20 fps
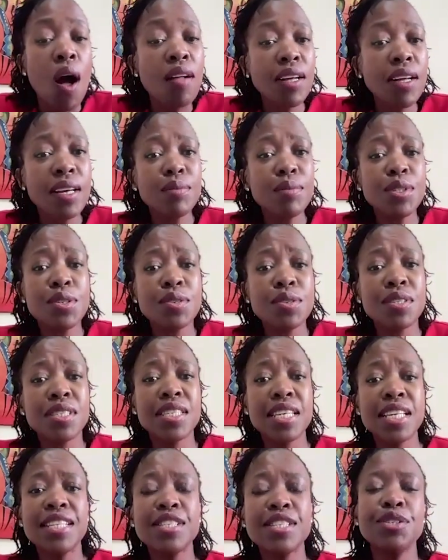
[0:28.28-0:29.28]
Welcome to
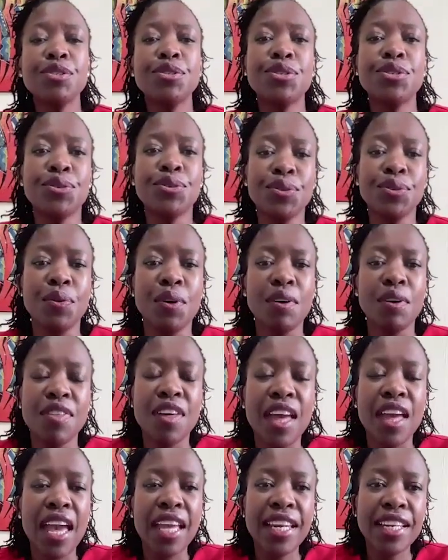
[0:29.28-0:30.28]
Season 2
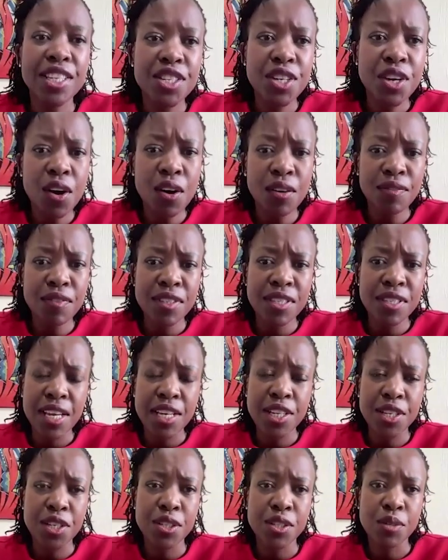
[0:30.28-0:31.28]
of the Energy
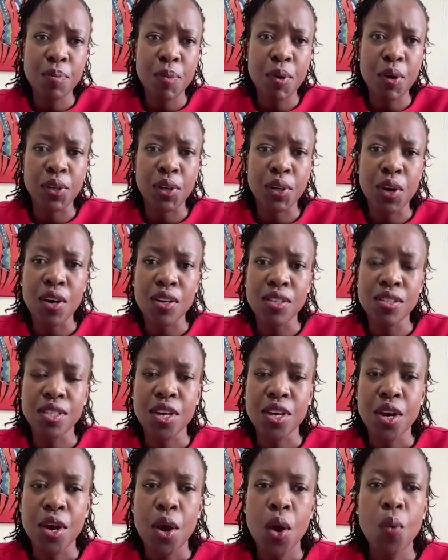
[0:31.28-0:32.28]
Conversations
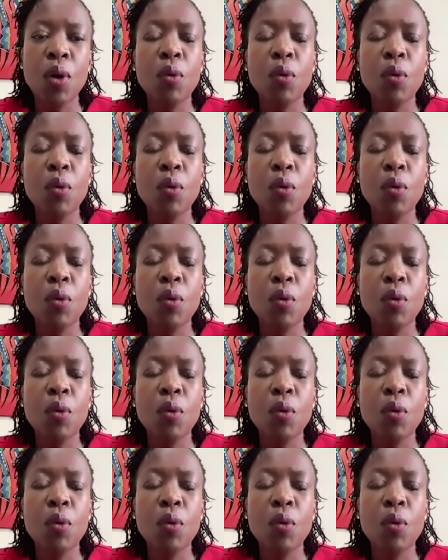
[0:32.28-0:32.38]
podcast,